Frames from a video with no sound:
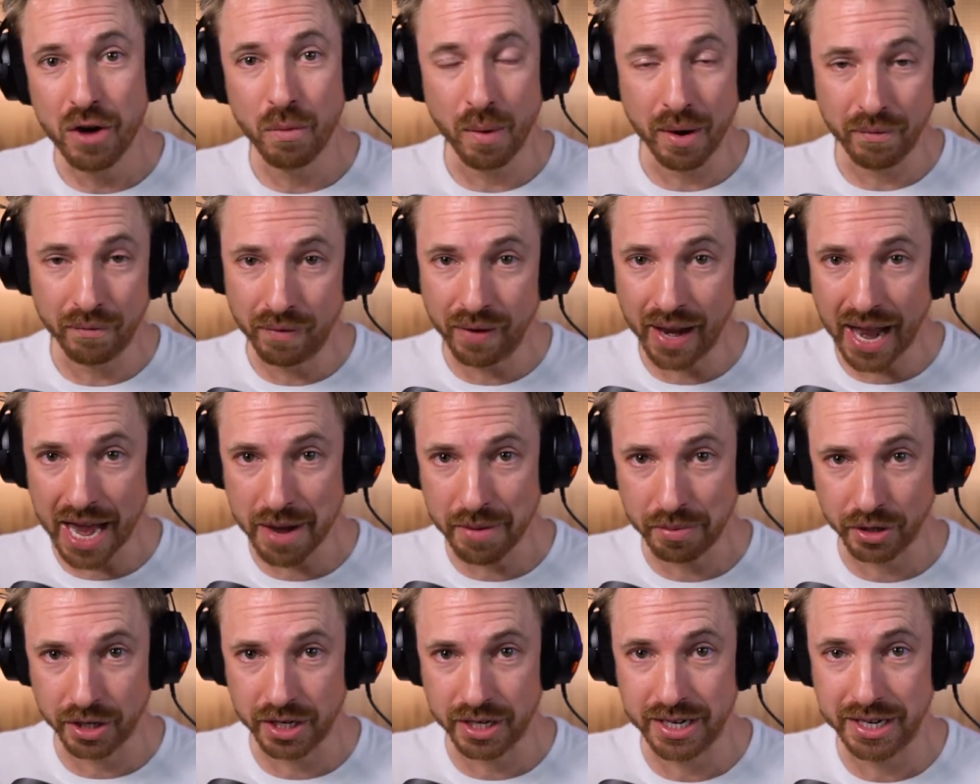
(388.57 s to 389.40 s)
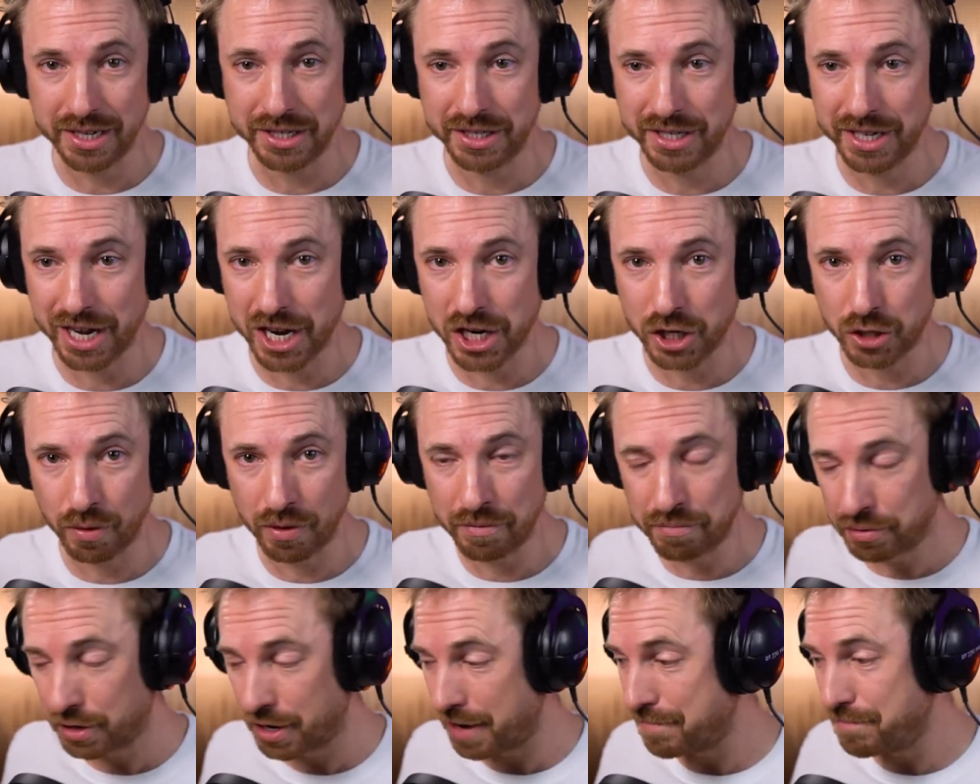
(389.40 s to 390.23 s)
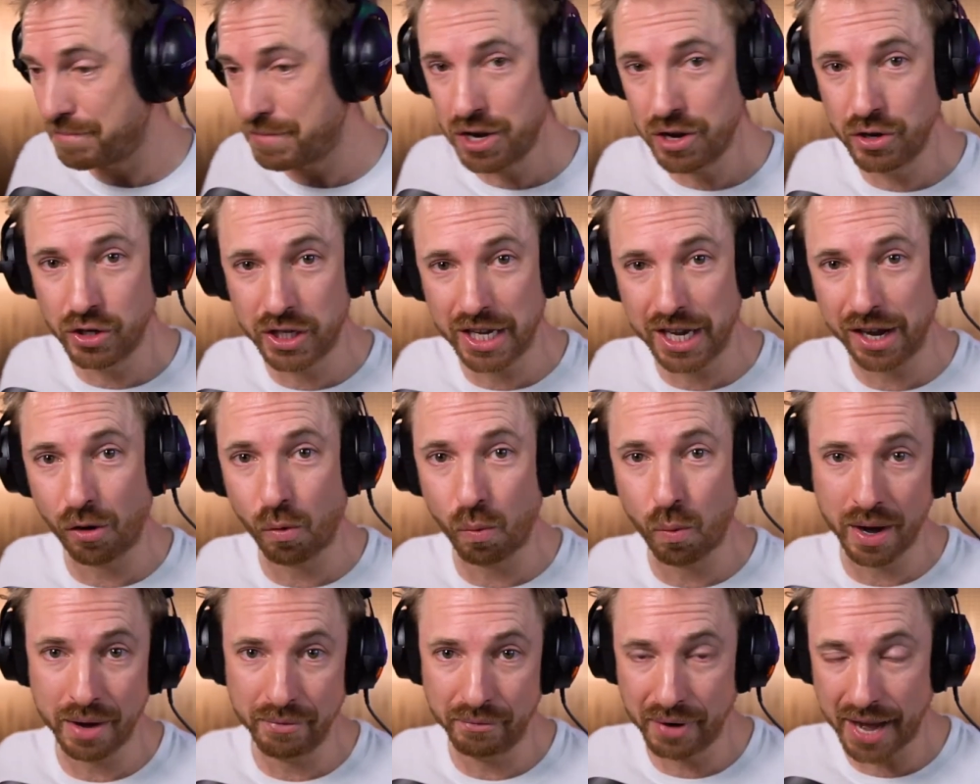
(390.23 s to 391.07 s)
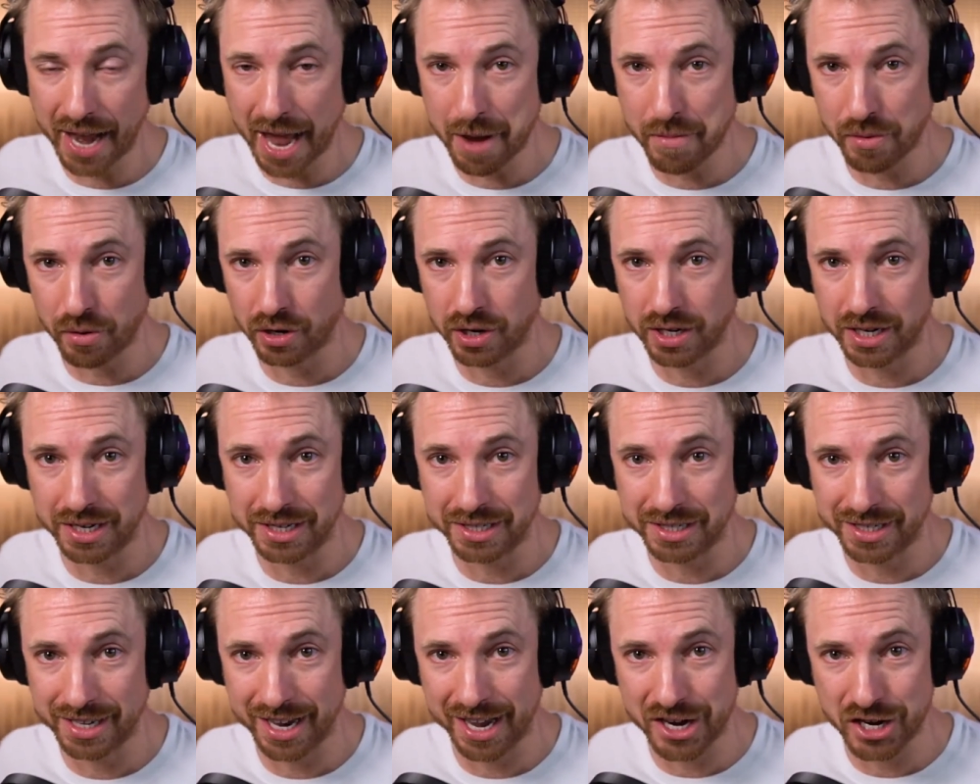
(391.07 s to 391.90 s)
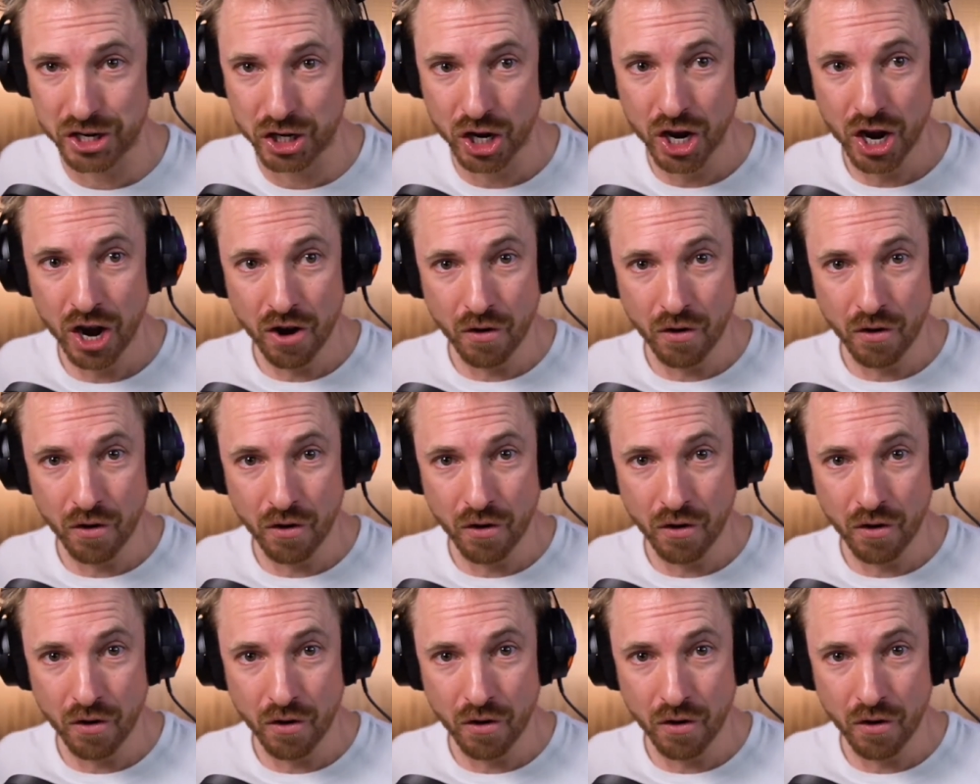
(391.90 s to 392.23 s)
we've labeled it as such, we've put in music, we've labeled it as such,